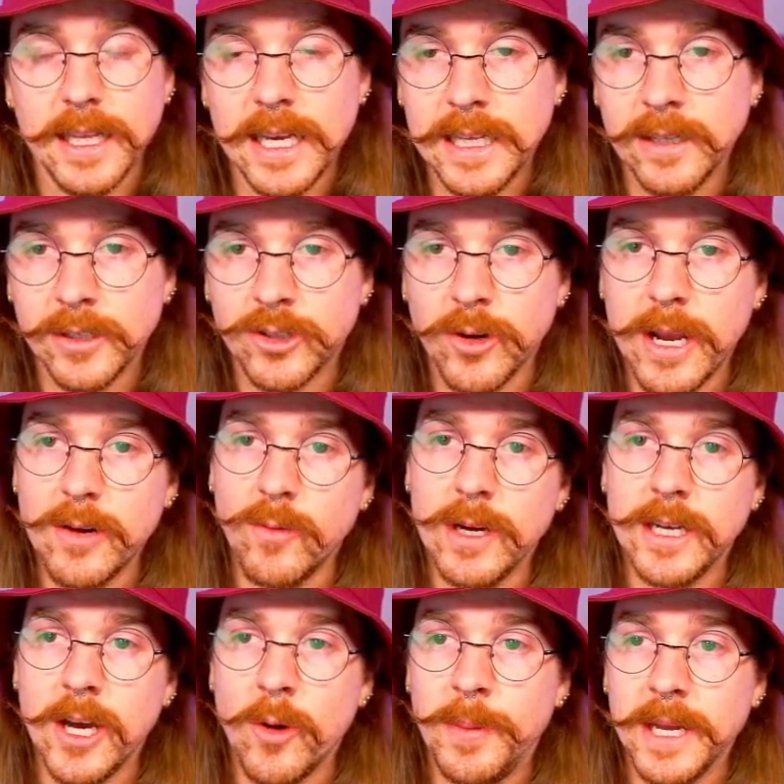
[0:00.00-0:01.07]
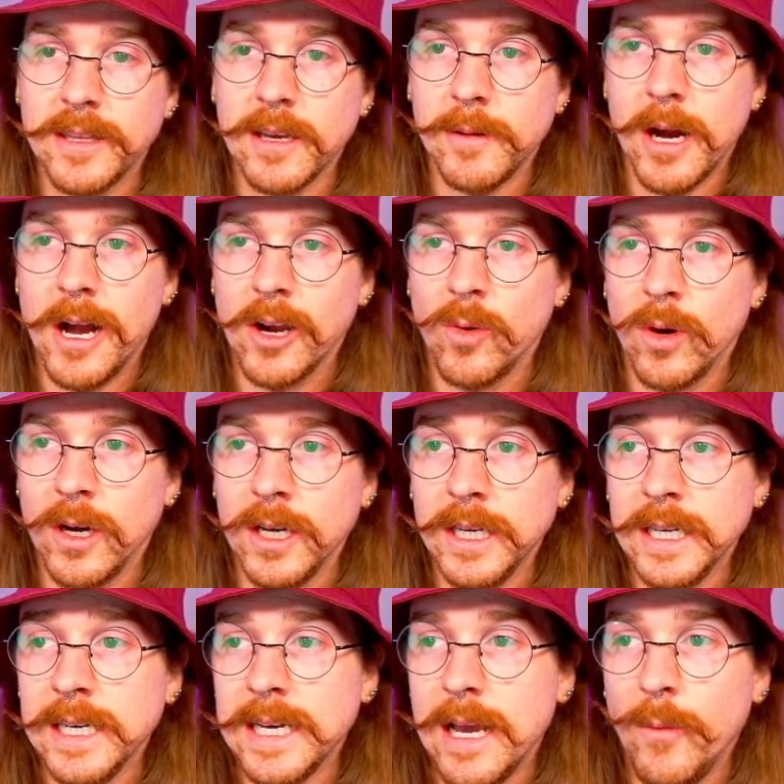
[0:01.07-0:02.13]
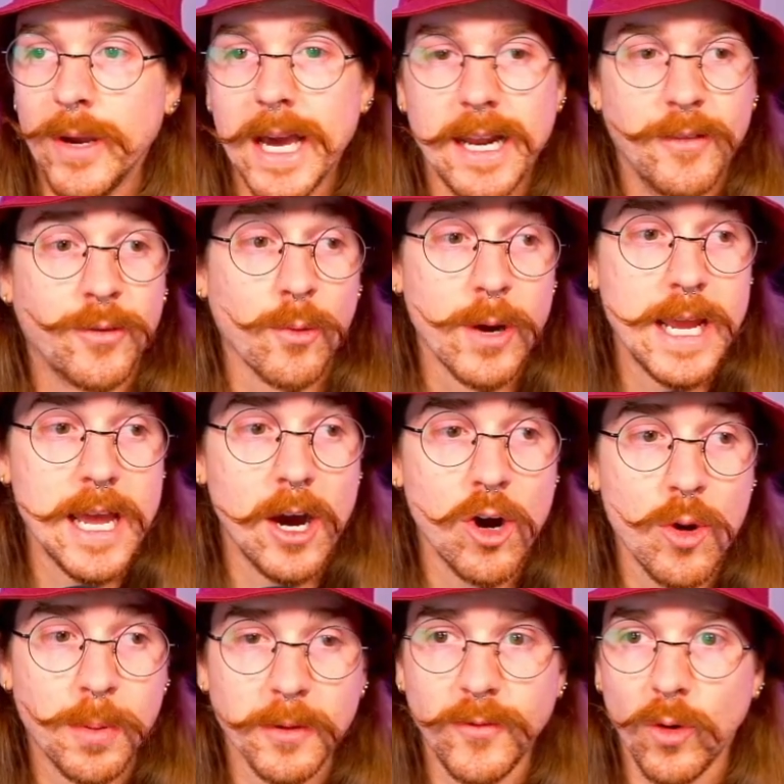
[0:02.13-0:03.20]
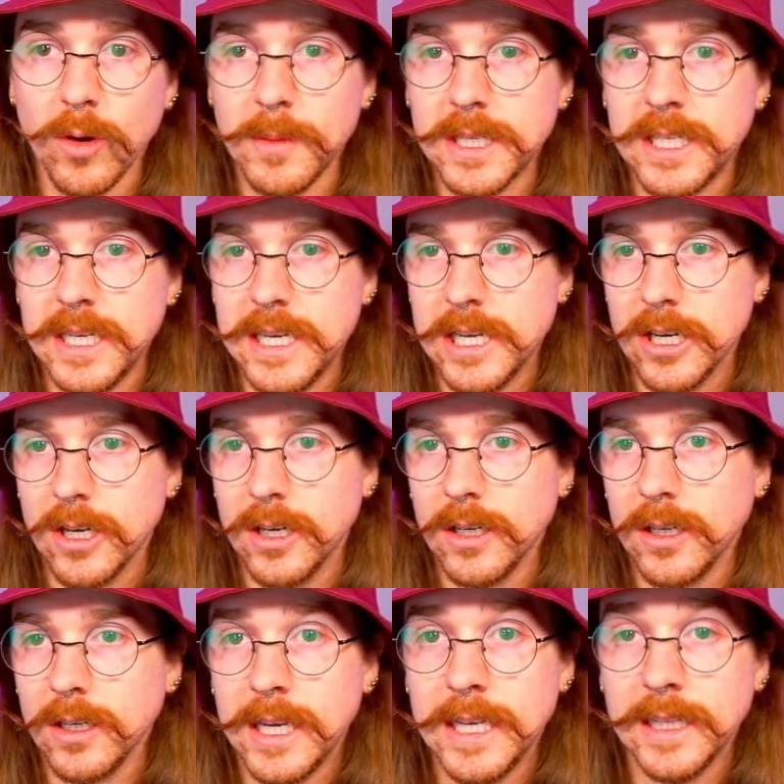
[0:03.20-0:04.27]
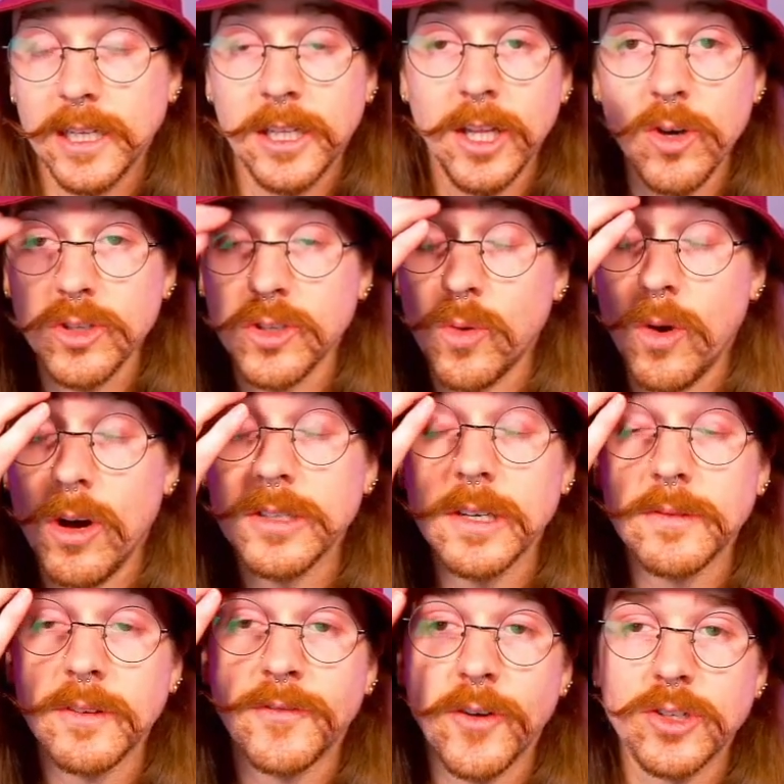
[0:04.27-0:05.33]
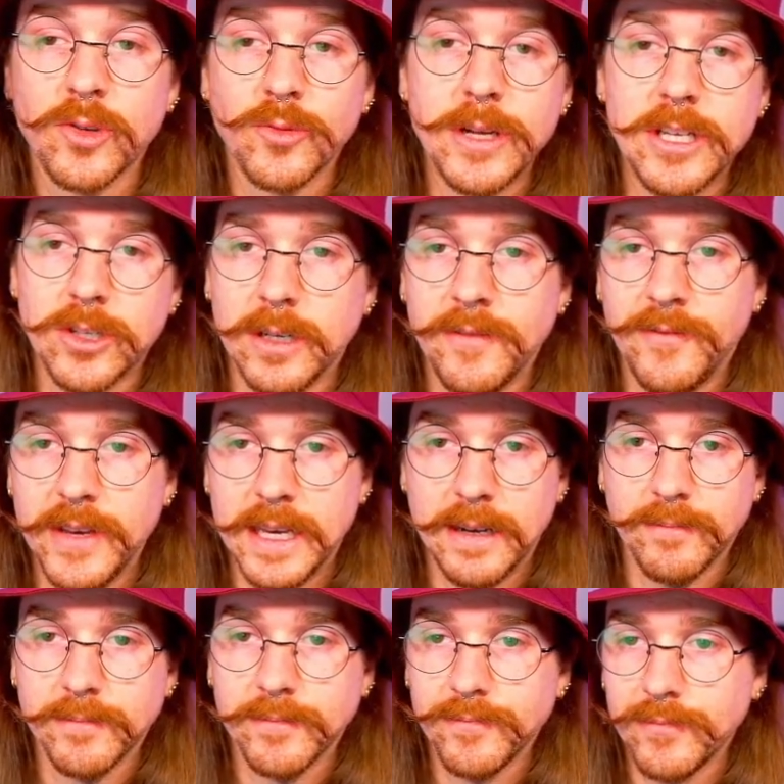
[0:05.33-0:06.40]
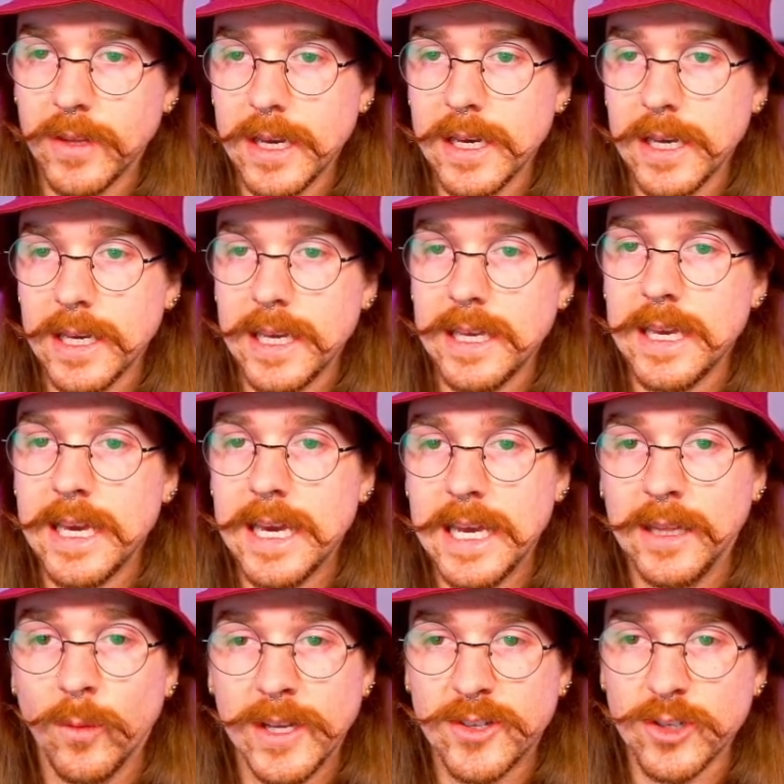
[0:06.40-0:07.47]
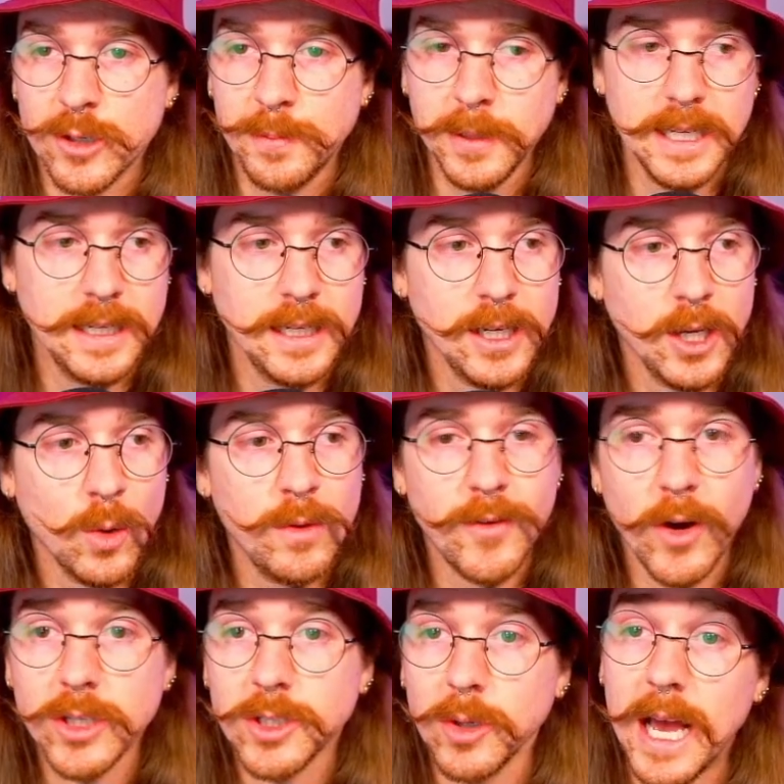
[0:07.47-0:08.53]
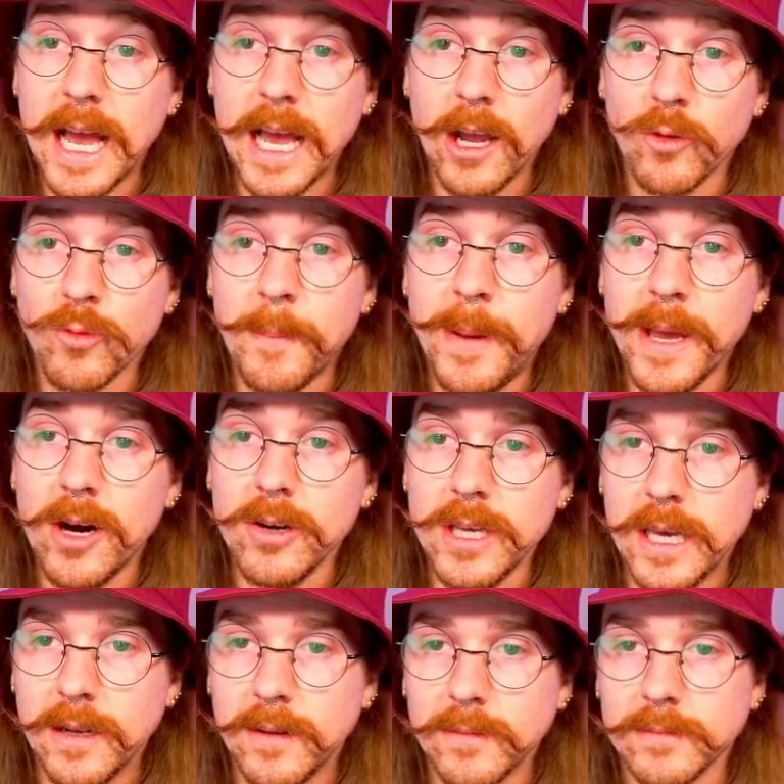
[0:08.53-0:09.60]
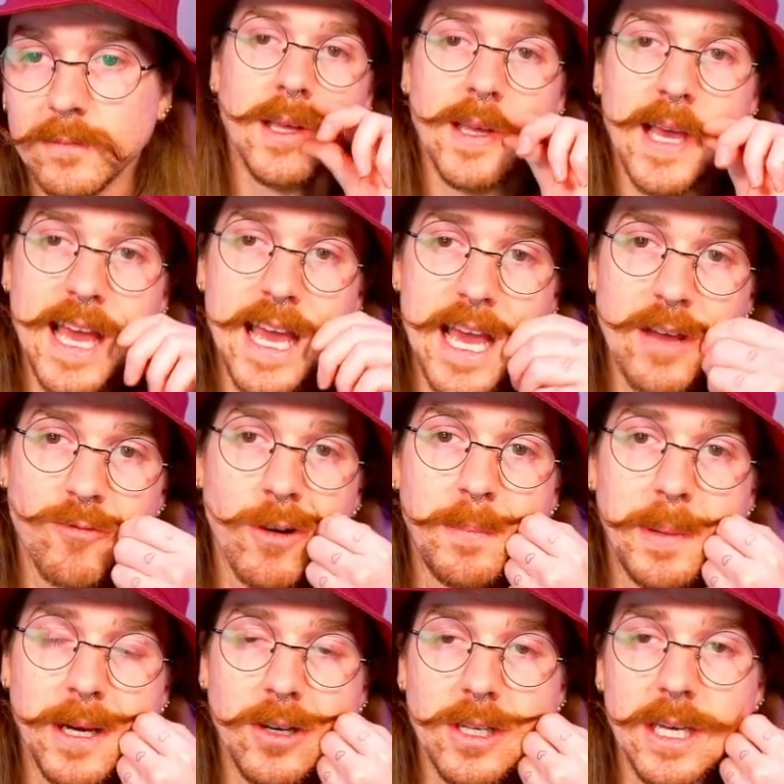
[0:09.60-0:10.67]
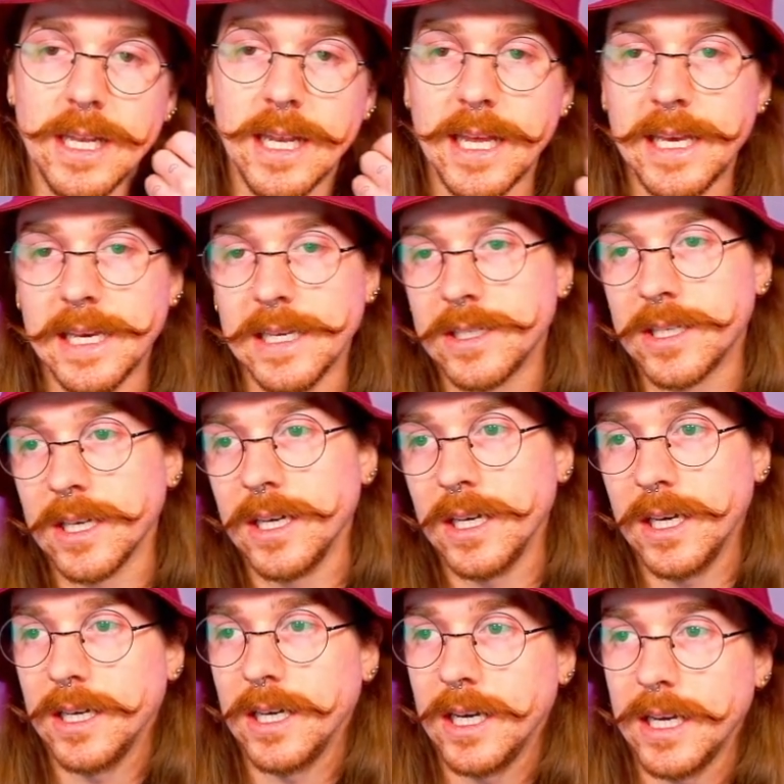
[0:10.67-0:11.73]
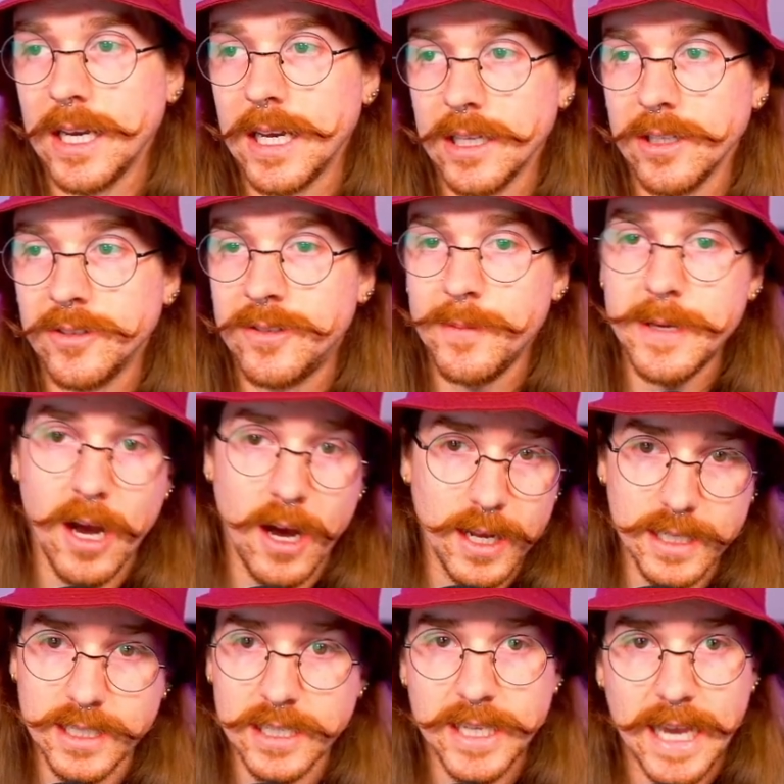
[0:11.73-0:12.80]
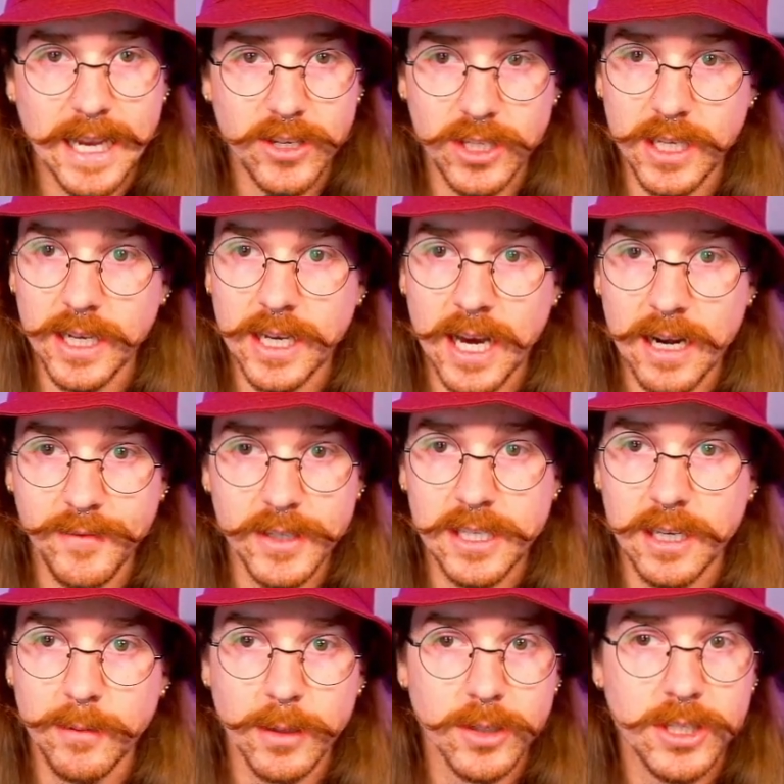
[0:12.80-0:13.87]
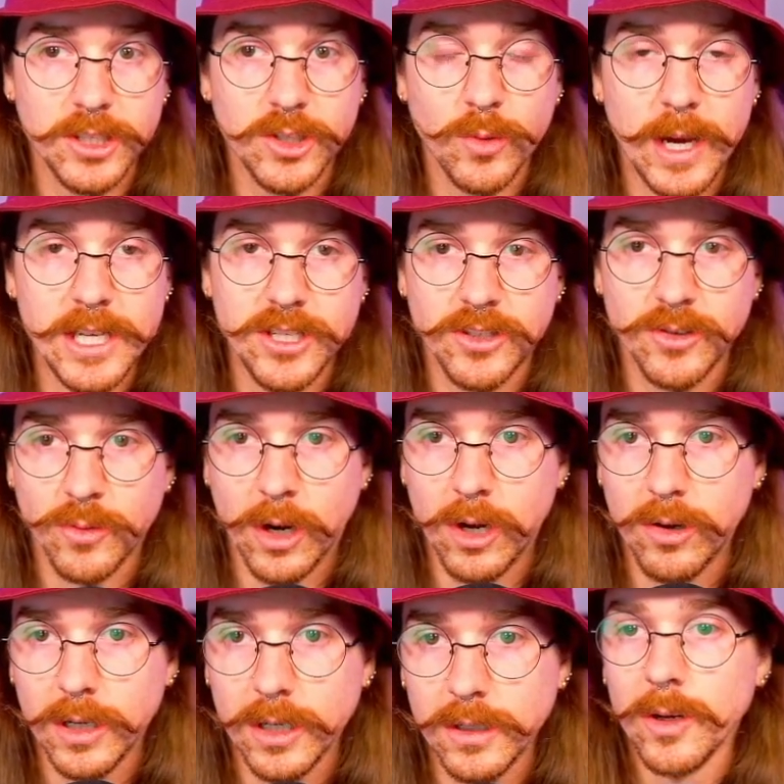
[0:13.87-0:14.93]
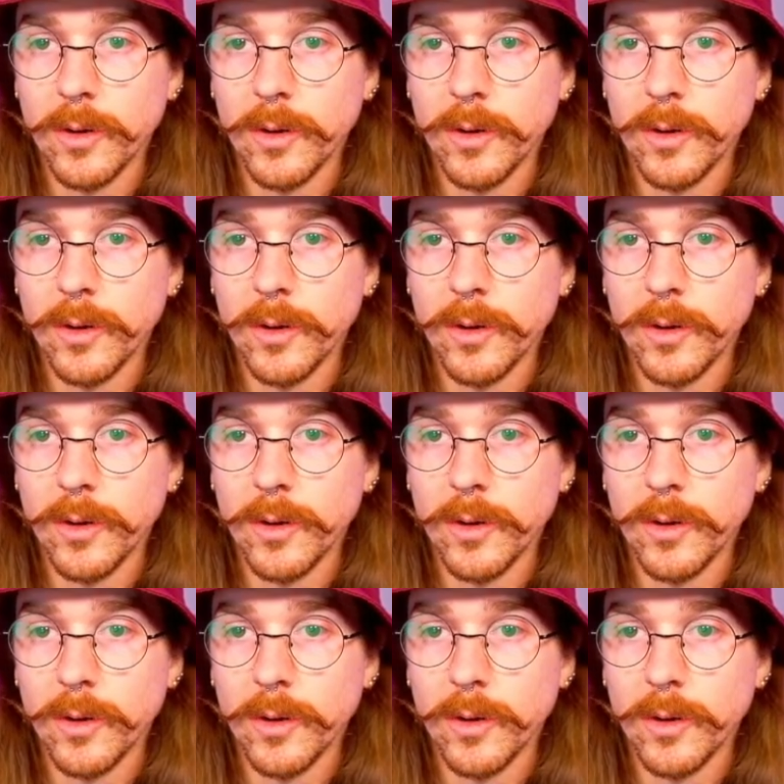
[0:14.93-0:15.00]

in the trade window, picked up Aqua, and we got a 3-0 performance here in the close quals of the first regional event in the winter split. We've also got Rebellion, and Rebellion is, uh, to be honest, it's actually a kind of a similar situation to Rogue.